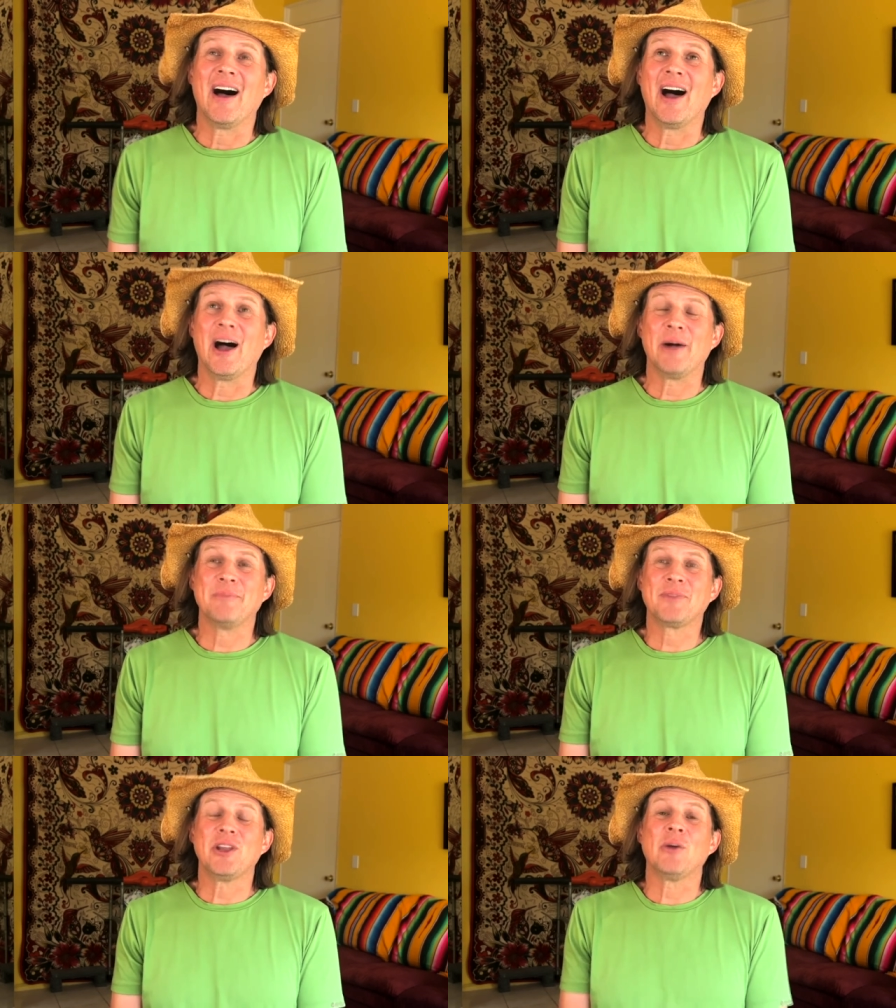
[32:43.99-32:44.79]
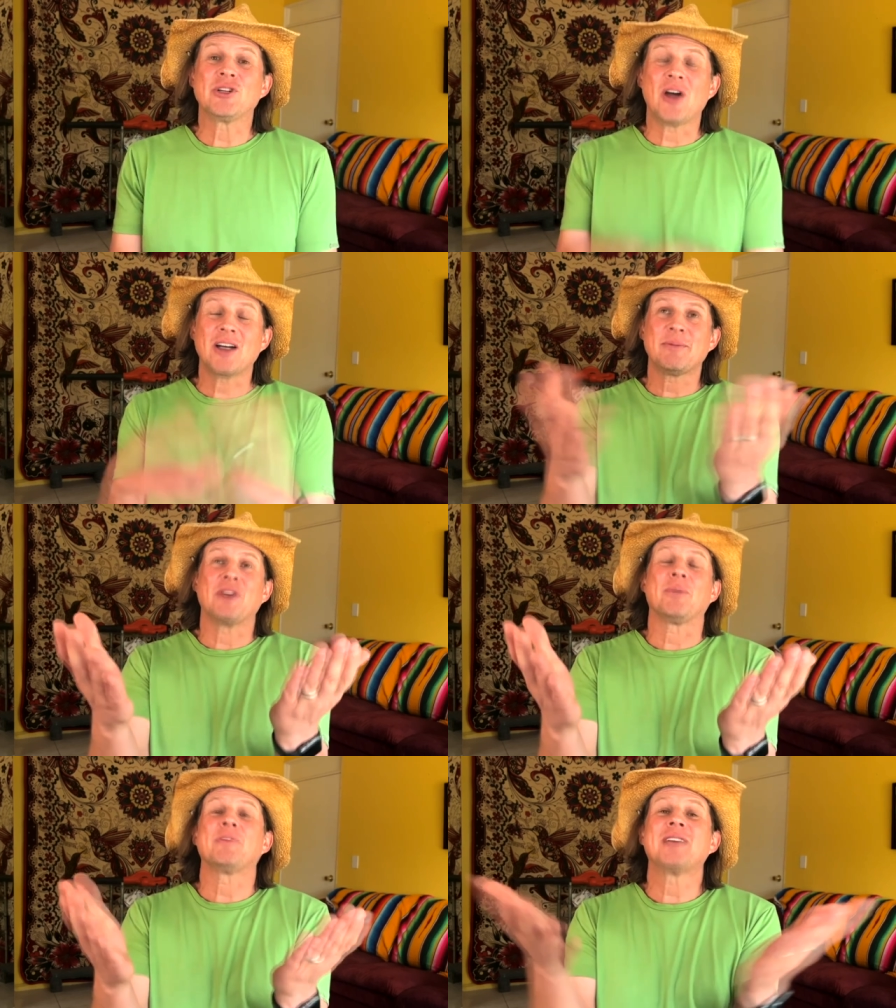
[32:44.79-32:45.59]
Um, you know, we talked
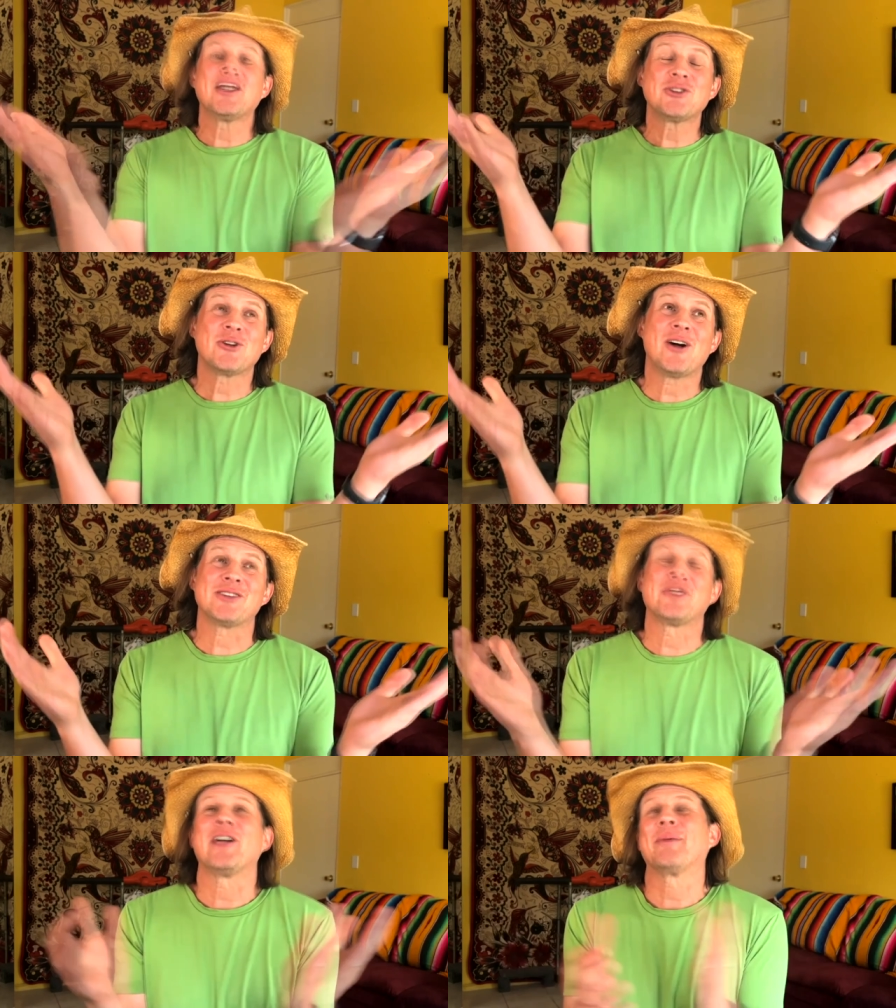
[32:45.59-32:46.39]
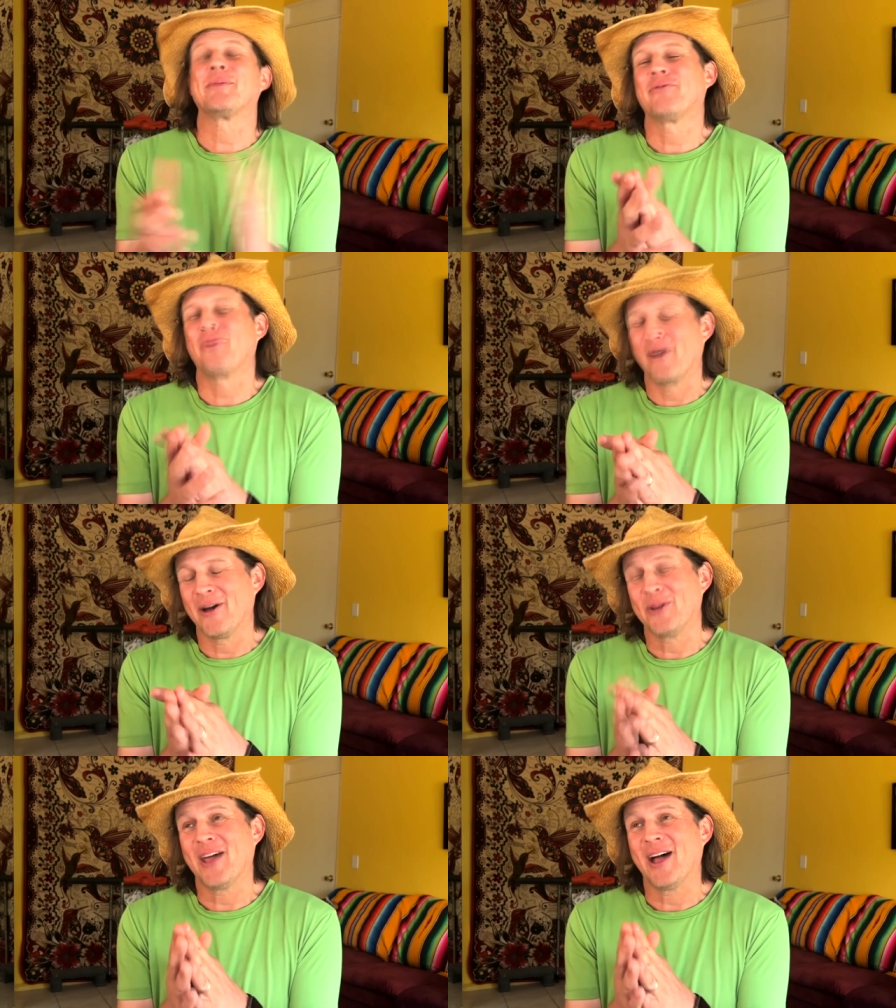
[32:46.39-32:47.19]
about the potential cost going up to four
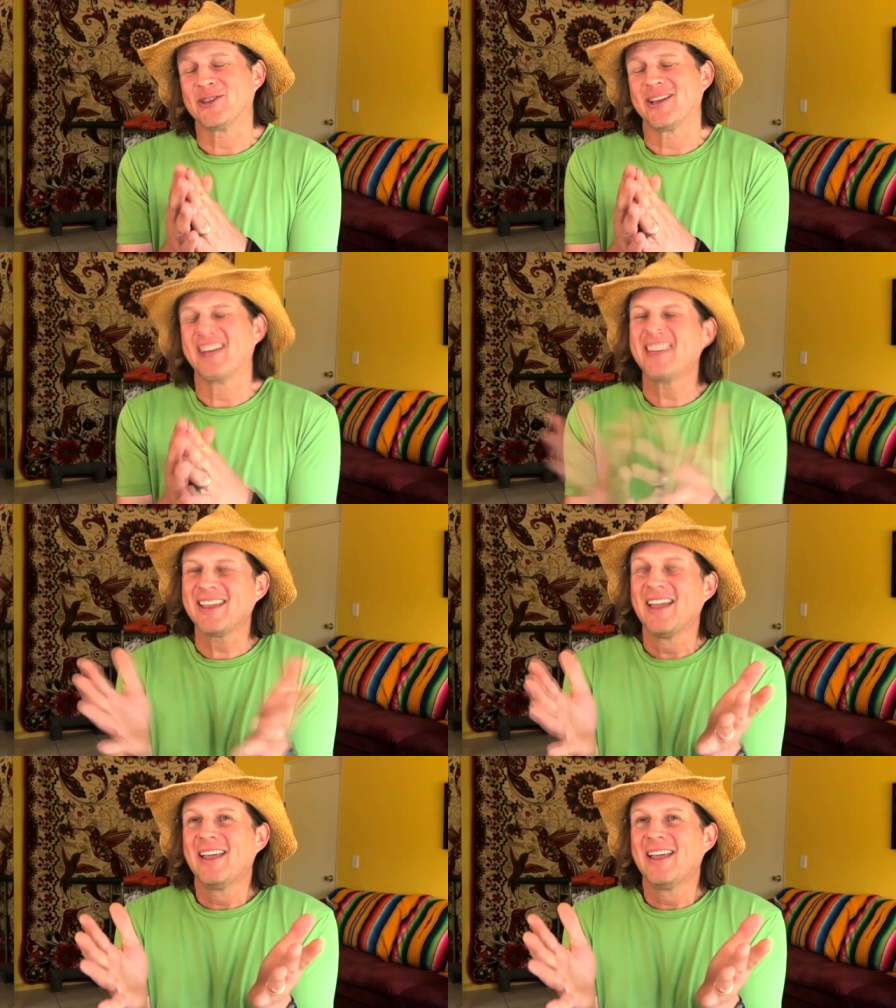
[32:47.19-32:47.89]
hundred thousand dollars. I think